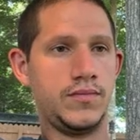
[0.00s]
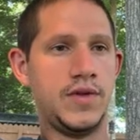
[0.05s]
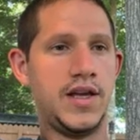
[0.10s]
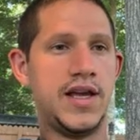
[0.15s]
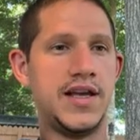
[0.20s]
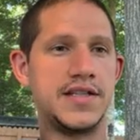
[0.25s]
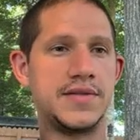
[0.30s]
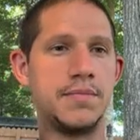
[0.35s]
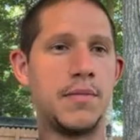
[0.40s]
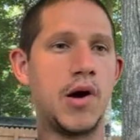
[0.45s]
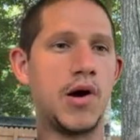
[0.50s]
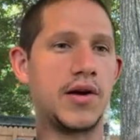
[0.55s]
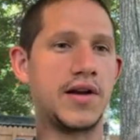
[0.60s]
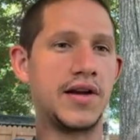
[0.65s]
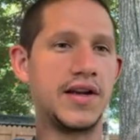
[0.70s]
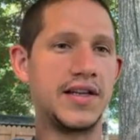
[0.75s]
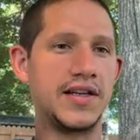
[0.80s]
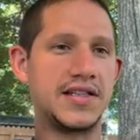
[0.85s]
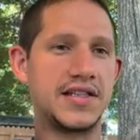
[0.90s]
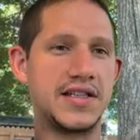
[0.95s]
His
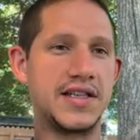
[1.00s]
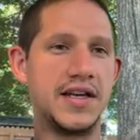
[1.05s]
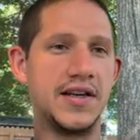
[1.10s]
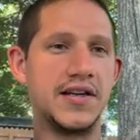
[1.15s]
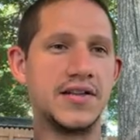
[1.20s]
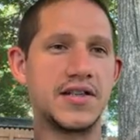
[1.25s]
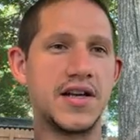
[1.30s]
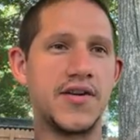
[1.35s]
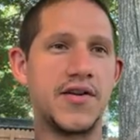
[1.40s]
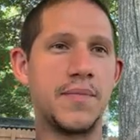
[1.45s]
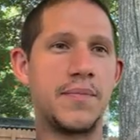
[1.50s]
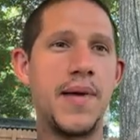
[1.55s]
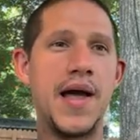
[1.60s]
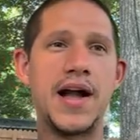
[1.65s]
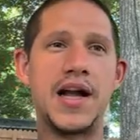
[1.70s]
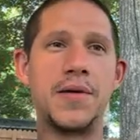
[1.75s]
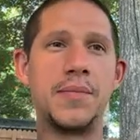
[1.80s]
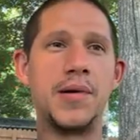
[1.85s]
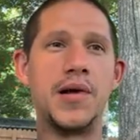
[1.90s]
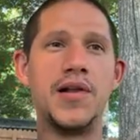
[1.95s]
marketing skills are
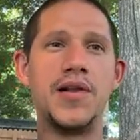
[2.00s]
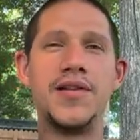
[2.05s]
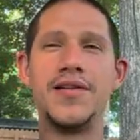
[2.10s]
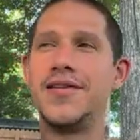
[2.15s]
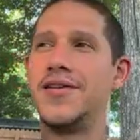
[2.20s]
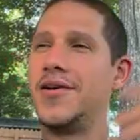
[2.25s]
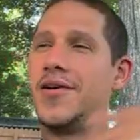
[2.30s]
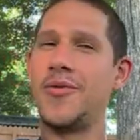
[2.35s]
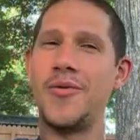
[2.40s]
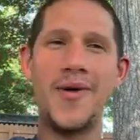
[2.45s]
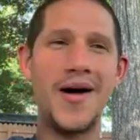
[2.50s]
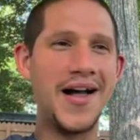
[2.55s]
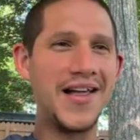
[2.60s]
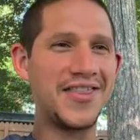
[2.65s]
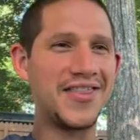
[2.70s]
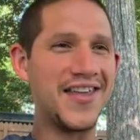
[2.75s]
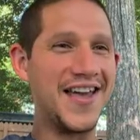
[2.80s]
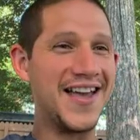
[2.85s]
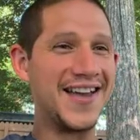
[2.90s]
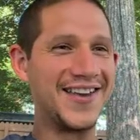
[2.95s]
impeccable. Why,
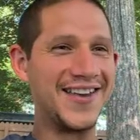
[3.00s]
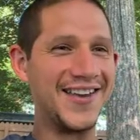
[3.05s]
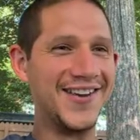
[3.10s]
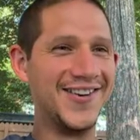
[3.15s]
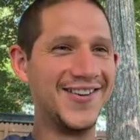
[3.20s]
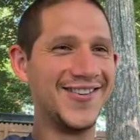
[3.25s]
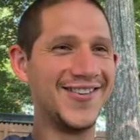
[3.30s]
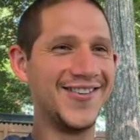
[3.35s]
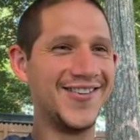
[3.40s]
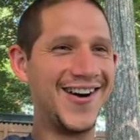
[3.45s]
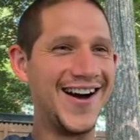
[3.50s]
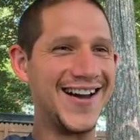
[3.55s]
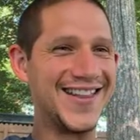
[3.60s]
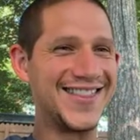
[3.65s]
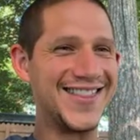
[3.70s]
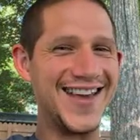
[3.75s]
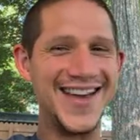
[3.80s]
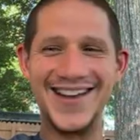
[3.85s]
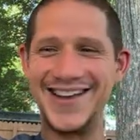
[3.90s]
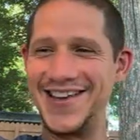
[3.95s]
thank you. Why,
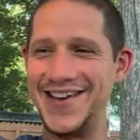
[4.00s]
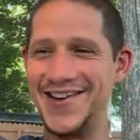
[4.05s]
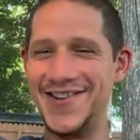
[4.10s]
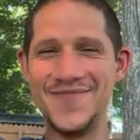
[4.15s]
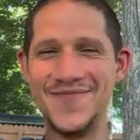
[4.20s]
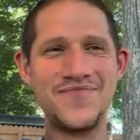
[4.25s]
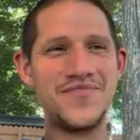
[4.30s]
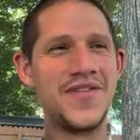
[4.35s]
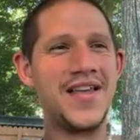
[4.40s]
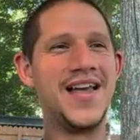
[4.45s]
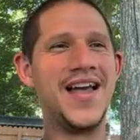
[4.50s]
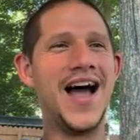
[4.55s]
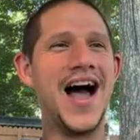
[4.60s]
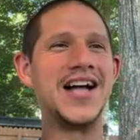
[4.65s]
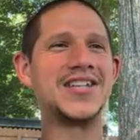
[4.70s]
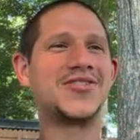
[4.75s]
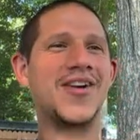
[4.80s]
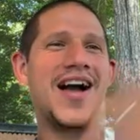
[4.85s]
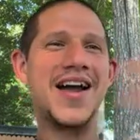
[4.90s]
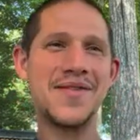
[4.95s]
thank you.
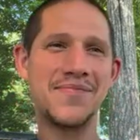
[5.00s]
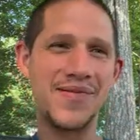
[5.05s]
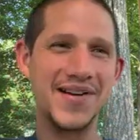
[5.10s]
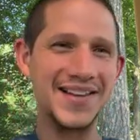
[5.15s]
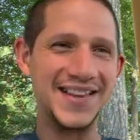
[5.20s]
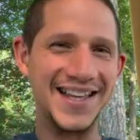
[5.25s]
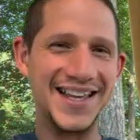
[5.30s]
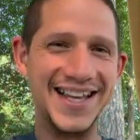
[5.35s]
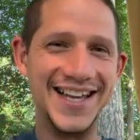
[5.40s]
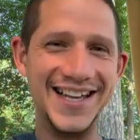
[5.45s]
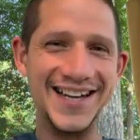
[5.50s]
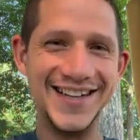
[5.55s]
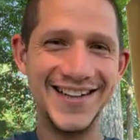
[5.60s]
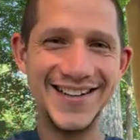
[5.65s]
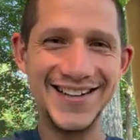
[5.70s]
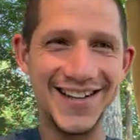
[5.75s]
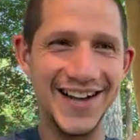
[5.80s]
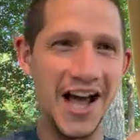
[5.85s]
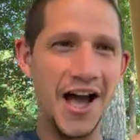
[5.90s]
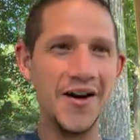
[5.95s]
I try to bring the heat,
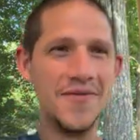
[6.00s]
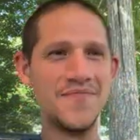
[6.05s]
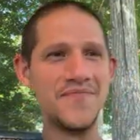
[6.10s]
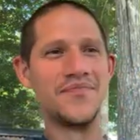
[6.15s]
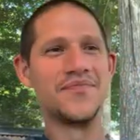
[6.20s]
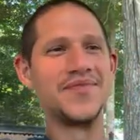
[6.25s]
you know.